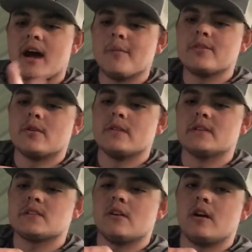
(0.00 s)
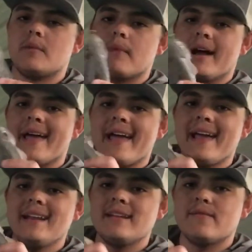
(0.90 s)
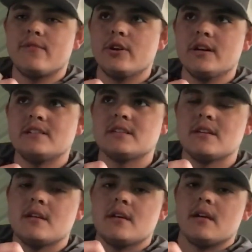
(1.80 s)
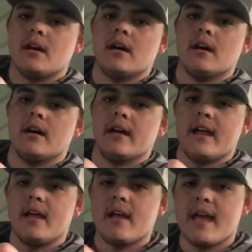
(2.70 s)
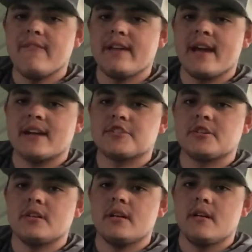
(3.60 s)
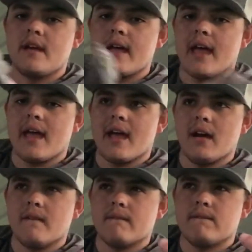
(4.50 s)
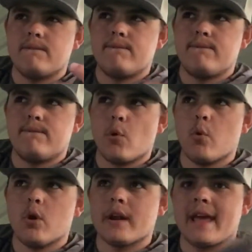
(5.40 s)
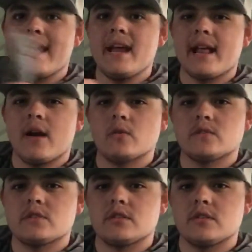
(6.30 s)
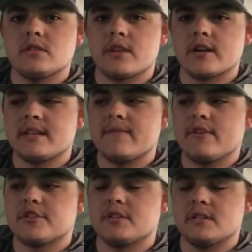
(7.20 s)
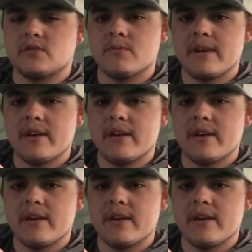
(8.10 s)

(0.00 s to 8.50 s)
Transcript: I'll be throwing this on my 8-foot heavy action 4 to 8 ounce 13 fishing swim